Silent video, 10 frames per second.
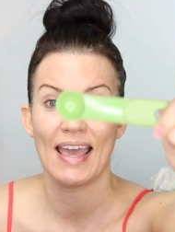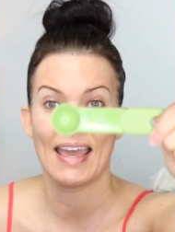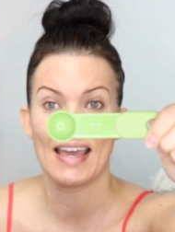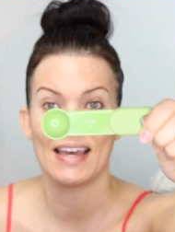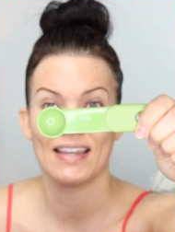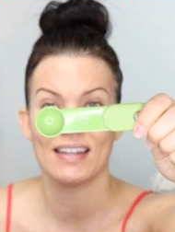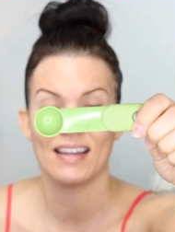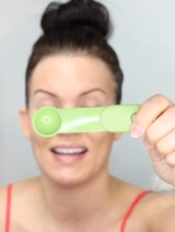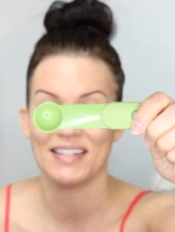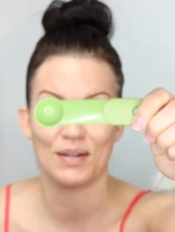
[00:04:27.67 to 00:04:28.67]
and
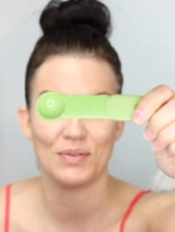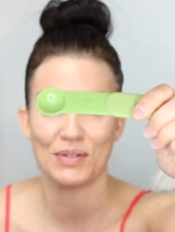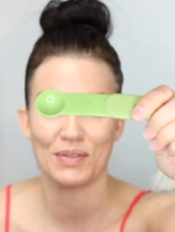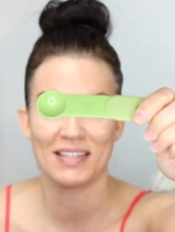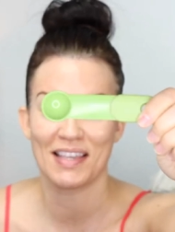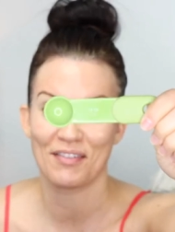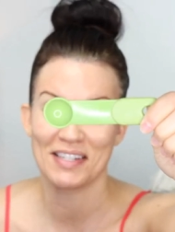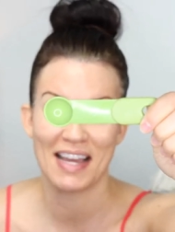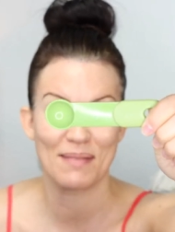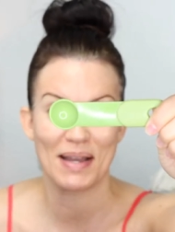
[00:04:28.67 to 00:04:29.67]
I don't do this every
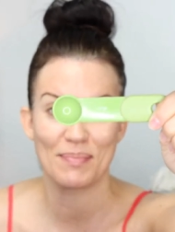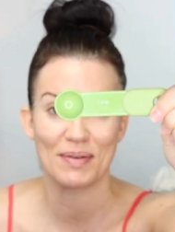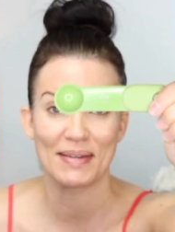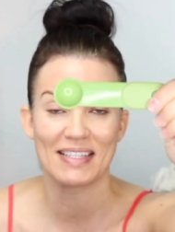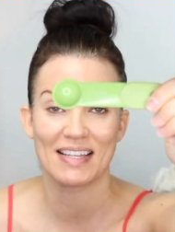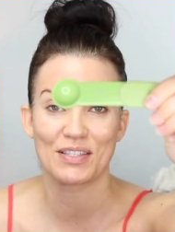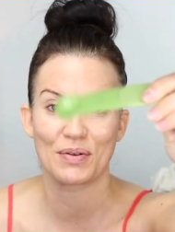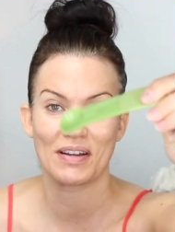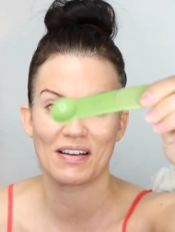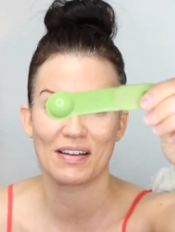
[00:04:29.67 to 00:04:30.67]
time I put my
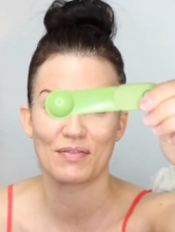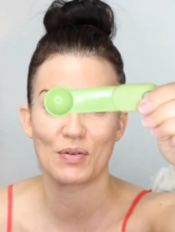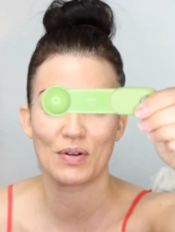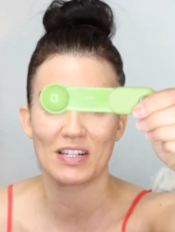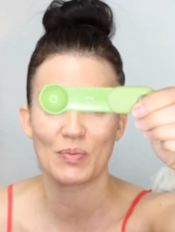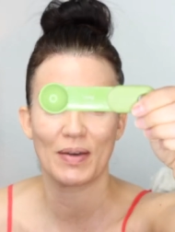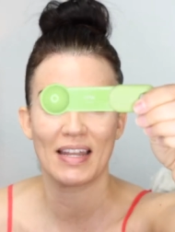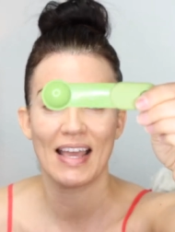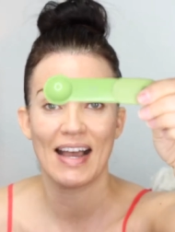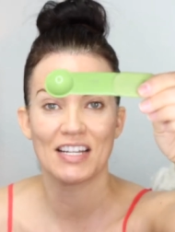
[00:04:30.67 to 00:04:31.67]
sunscreen on, of course,
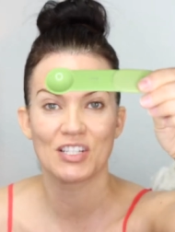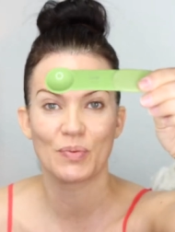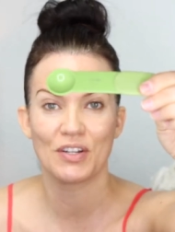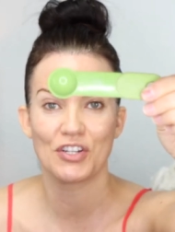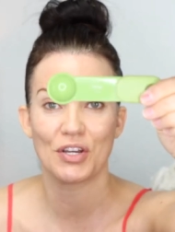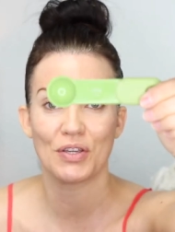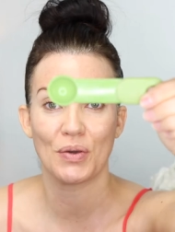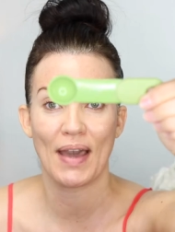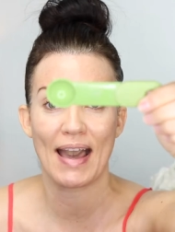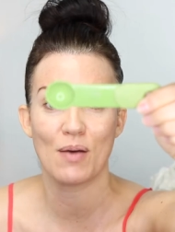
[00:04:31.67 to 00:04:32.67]
but I just want to show
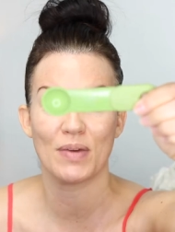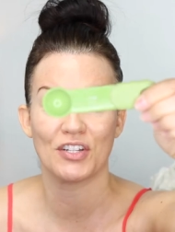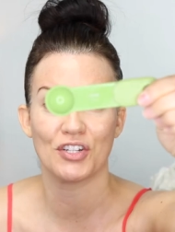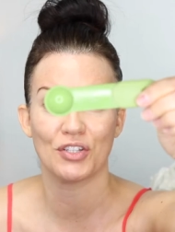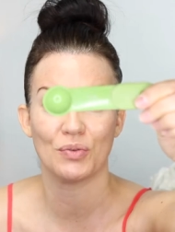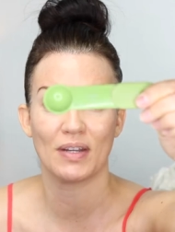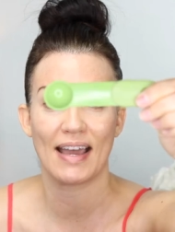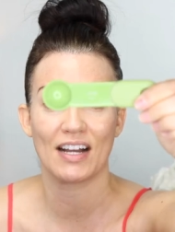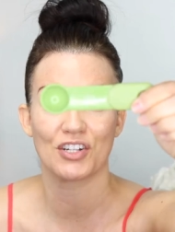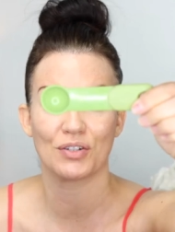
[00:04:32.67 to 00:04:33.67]
you how much you would
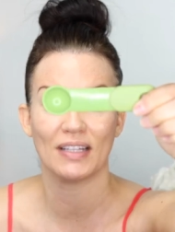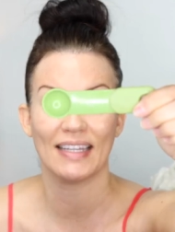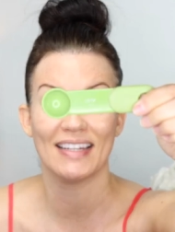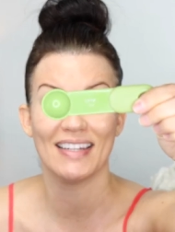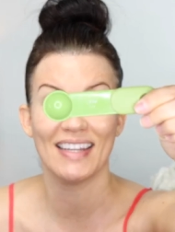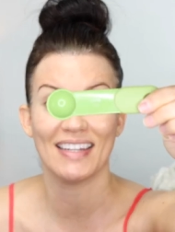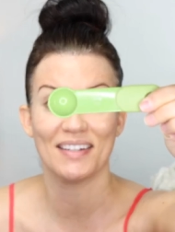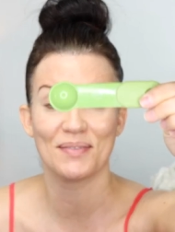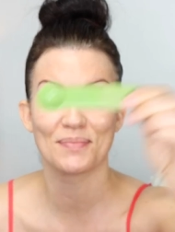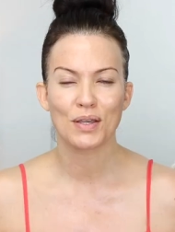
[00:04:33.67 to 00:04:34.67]
actually
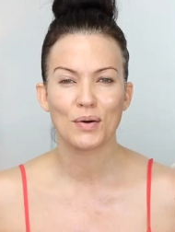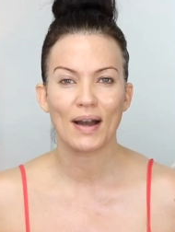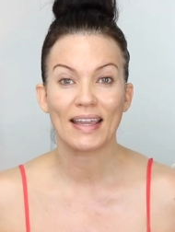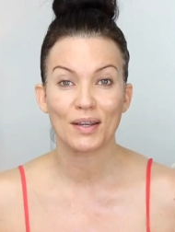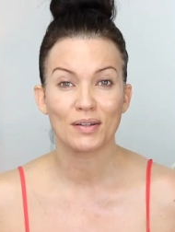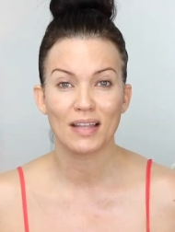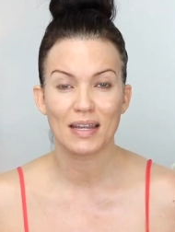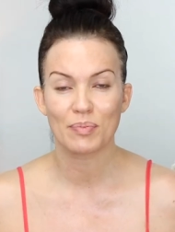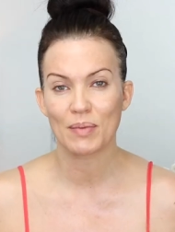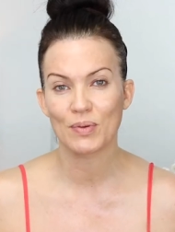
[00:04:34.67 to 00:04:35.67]
need. So I hear a
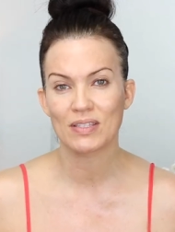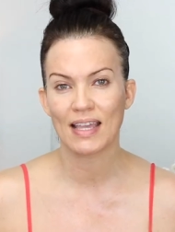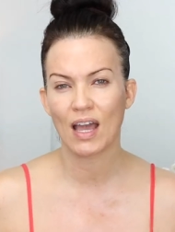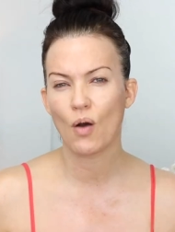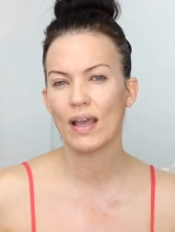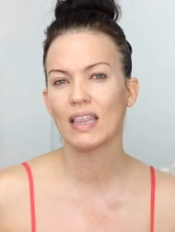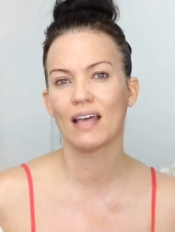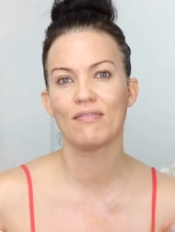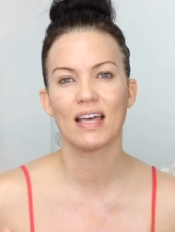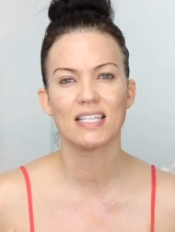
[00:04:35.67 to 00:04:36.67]
lot of people say, oh, I
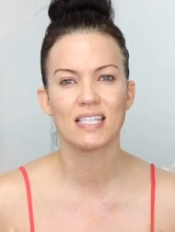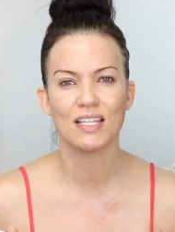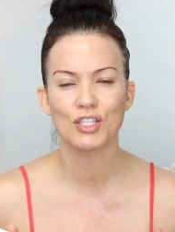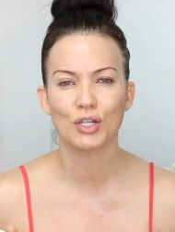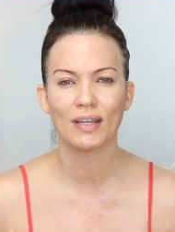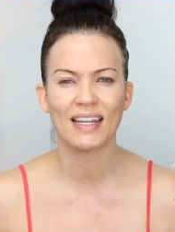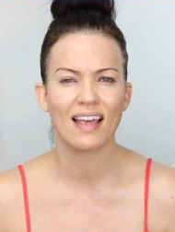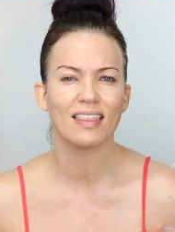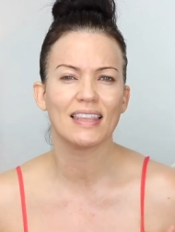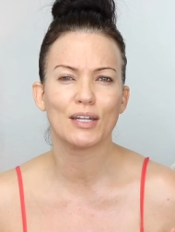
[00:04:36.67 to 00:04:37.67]
love that sunscreen,
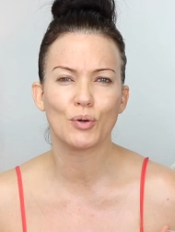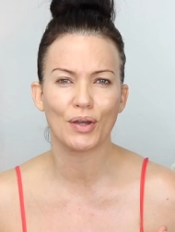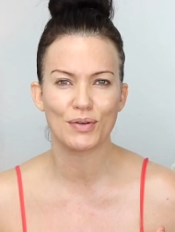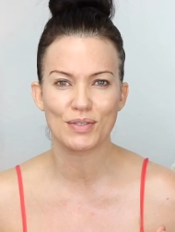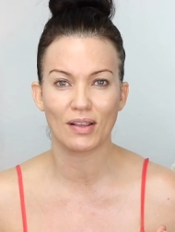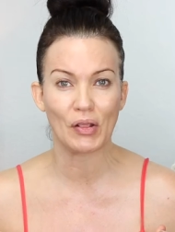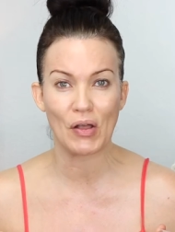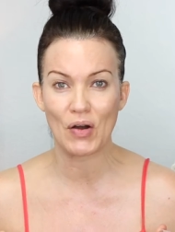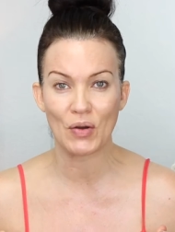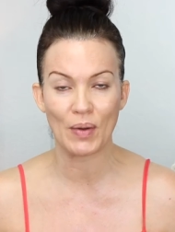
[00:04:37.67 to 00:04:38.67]
a little goes a
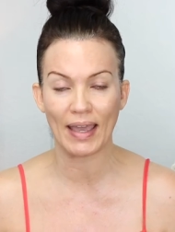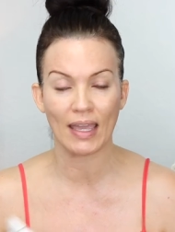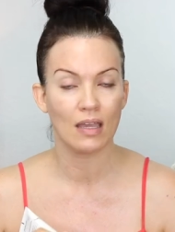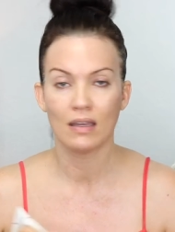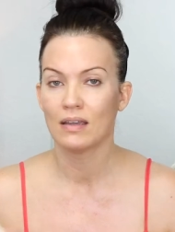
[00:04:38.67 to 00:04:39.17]
long way.